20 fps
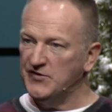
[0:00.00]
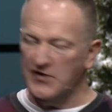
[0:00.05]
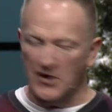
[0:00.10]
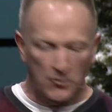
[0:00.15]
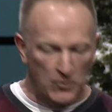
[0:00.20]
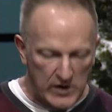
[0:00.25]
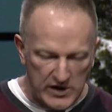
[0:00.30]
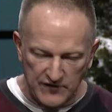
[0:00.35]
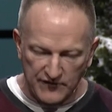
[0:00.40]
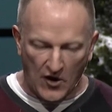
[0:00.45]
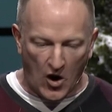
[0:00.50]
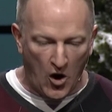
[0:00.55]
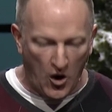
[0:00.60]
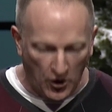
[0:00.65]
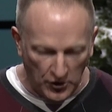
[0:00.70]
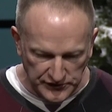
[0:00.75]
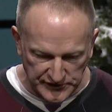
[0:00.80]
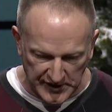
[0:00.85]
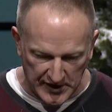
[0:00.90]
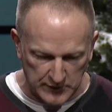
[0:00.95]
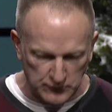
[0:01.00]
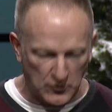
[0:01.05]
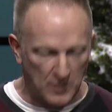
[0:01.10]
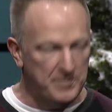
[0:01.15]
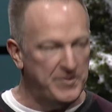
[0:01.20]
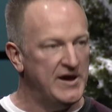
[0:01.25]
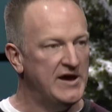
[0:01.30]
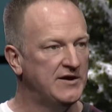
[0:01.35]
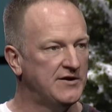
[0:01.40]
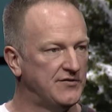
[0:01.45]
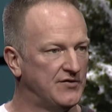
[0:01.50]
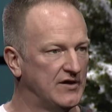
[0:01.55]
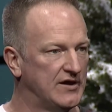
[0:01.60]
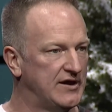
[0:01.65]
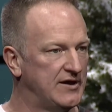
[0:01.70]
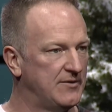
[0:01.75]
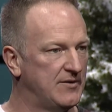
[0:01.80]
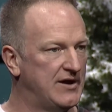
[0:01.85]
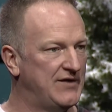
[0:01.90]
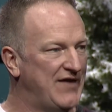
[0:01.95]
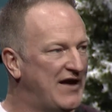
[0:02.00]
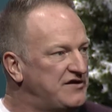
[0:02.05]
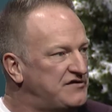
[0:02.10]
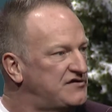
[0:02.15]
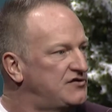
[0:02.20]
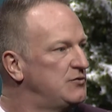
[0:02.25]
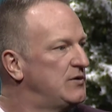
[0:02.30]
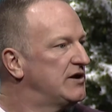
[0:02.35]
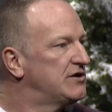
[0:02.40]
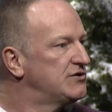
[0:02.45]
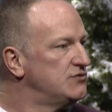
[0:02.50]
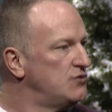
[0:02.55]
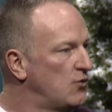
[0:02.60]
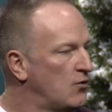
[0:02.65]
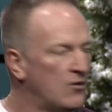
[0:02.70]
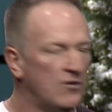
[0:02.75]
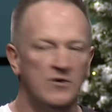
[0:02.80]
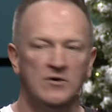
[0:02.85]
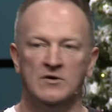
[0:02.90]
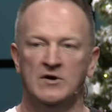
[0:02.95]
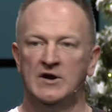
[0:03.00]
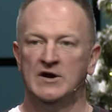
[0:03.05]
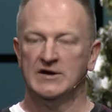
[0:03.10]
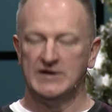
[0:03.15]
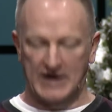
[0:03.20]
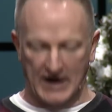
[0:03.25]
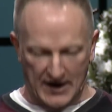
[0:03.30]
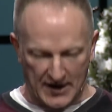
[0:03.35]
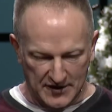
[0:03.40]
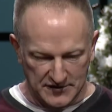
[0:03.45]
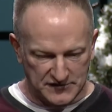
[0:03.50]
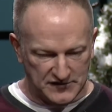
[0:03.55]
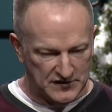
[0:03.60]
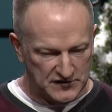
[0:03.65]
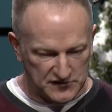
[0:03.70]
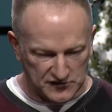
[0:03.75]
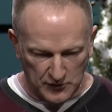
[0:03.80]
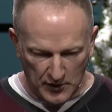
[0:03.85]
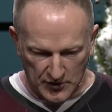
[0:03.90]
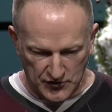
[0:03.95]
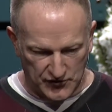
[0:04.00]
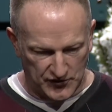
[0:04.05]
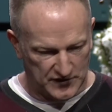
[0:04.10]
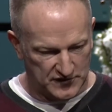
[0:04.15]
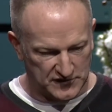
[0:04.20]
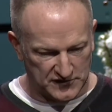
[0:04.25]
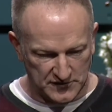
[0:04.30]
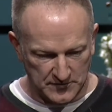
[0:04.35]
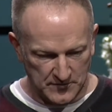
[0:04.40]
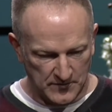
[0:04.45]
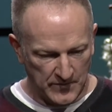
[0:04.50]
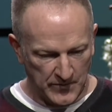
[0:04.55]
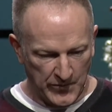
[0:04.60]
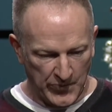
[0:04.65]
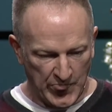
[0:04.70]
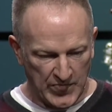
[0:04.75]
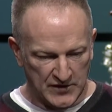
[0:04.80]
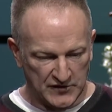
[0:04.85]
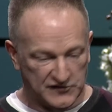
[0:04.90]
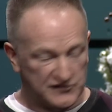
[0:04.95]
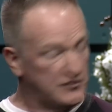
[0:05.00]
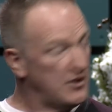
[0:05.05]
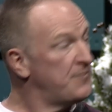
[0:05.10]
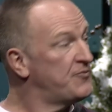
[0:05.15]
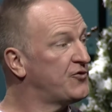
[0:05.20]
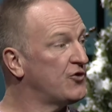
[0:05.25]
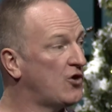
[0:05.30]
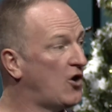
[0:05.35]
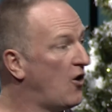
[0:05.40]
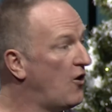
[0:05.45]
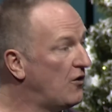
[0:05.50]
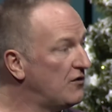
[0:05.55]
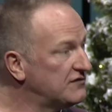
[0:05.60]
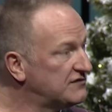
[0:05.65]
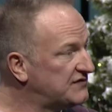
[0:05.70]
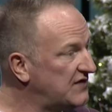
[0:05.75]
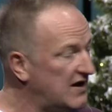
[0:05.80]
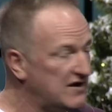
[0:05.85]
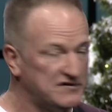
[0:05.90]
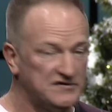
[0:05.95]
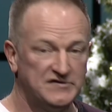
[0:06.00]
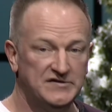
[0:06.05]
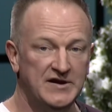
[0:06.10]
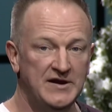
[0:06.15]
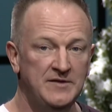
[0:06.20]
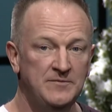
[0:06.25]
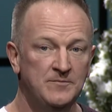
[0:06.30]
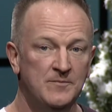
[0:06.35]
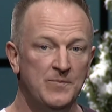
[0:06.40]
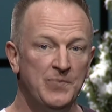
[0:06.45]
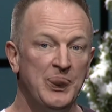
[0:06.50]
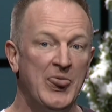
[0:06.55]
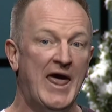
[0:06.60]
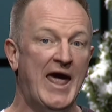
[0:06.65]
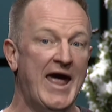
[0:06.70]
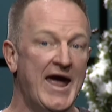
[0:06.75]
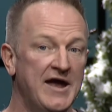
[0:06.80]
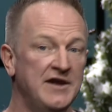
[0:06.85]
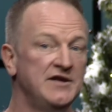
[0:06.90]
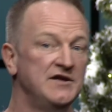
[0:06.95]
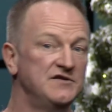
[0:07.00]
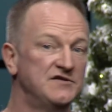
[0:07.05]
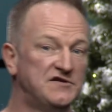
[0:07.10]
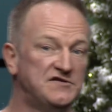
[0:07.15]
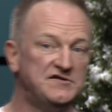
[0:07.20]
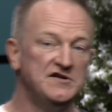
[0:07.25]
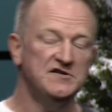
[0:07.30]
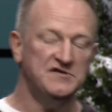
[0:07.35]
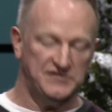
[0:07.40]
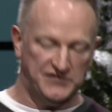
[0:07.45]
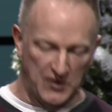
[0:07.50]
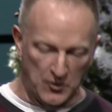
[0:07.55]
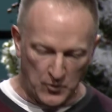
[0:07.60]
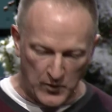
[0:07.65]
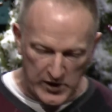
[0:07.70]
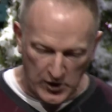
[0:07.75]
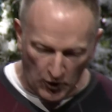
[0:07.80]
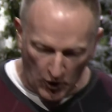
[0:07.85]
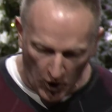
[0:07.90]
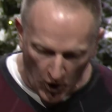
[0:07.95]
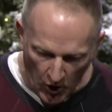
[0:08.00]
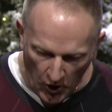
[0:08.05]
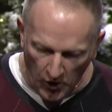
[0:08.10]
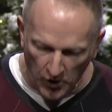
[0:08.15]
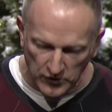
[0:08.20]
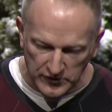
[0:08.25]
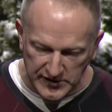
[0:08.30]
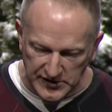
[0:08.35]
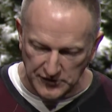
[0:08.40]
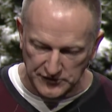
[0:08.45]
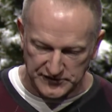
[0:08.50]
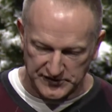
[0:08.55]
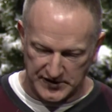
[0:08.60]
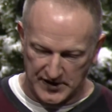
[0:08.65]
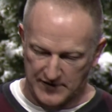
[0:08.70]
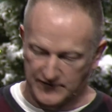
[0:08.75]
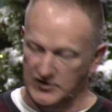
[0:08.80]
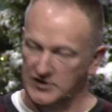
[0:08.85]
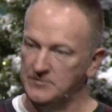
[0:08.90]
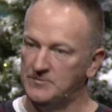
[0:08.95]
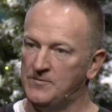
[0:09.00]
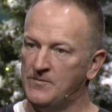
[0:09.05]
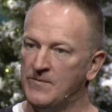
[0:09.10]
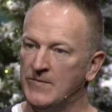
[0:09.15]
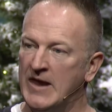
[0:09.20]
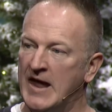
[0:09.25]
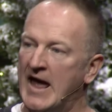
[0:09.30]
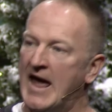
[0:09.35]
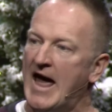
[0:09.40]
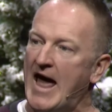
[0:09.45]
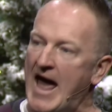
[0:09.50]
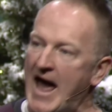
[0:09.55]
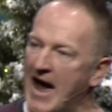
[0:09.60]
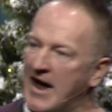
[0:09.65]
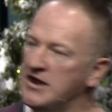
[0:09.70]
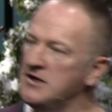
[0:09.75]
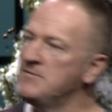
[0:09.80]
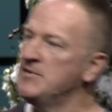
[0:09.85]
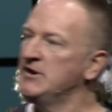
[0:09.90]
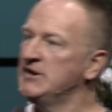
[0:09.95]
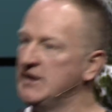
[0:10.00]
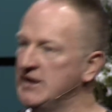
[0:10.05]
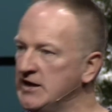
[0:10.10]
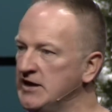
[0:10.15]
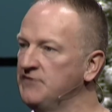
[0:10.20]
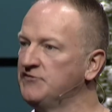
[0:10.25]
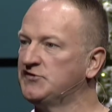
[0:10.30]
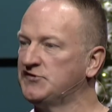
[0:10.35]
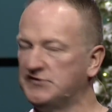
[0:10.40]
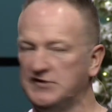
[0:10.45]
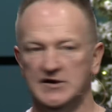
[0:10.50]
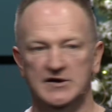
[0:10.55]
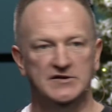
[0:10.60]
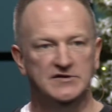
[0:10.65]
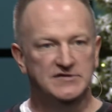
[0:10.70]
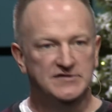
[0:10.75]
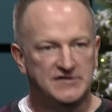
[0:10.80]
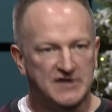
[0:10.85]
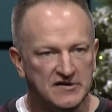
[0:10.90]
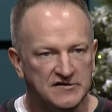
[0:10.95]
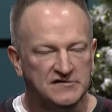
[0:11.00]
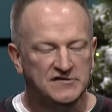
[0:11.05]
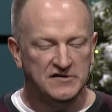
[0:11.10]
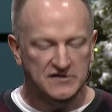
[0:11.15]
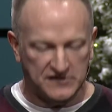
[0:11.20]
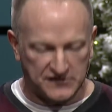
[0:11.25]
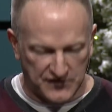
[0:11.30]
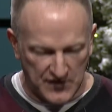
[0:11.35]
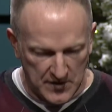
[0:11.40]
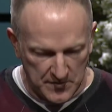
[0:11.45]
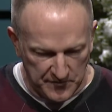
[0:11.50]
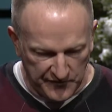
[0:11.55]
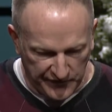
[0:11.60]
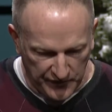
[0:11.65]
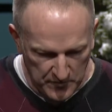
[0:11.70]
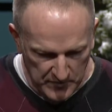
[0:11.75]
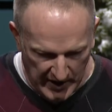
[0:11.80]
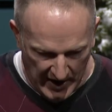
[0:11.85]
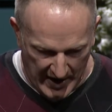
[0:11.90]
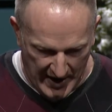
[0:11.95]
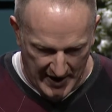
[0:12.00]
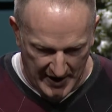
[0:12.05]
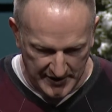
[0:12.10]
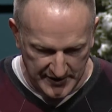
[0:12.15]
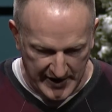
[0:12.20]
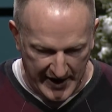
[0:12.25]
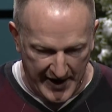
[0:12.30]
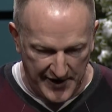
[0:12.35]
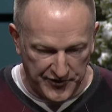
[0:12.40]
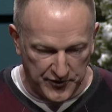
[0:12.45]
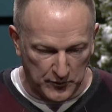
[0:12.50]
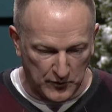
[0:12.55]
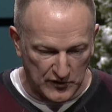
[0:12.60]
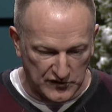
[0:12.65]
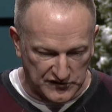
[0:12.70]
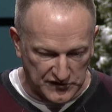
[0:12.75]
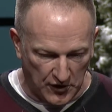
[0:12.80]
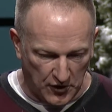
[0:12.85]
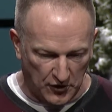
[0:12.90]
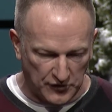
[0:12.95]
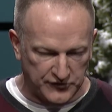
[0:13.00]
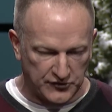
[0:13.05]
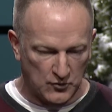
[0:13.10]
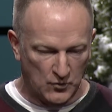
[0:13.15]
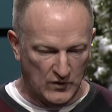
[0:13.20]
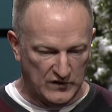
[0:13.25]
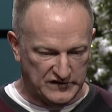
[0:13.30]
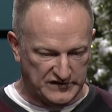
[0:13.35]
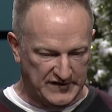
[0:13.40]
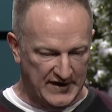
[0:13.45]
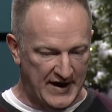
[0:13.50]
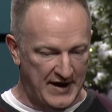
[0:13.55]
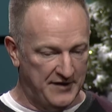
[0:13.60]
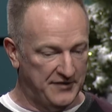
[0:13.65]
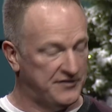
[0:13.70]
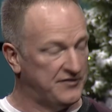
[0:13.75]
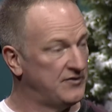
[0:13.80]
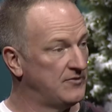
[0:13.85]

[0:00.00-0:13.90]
that we have all done repeatedly, and that's to ignore God's instructions. Scripture calls that sin and insists that we are all guilty of it. Adam and Eve's sin distanced them from God, and the result was death.